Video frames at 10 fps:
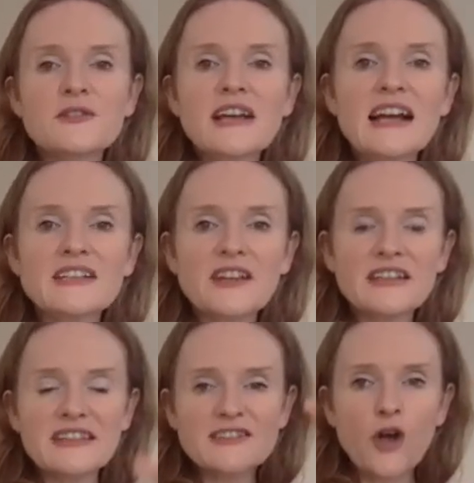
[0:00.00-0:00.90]
kind of like
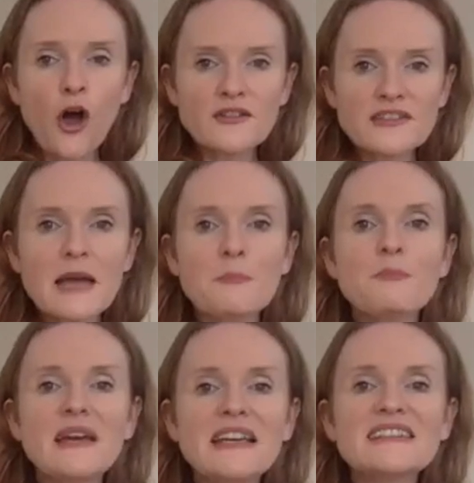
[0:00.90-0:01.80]
this content
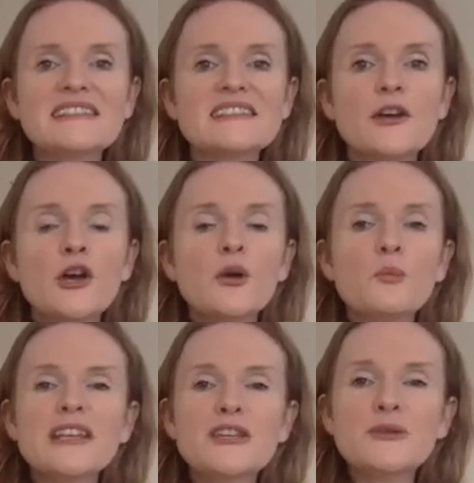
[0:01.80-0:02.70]
base
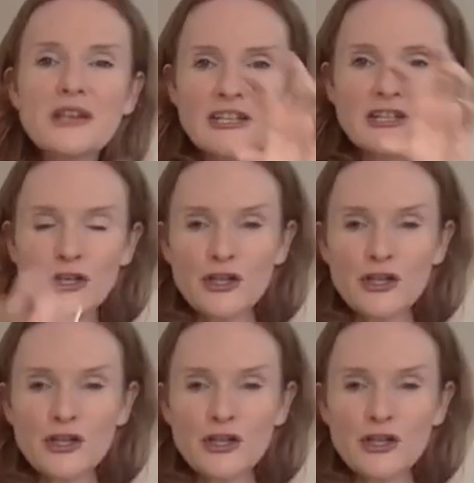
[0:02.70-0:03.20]
where you can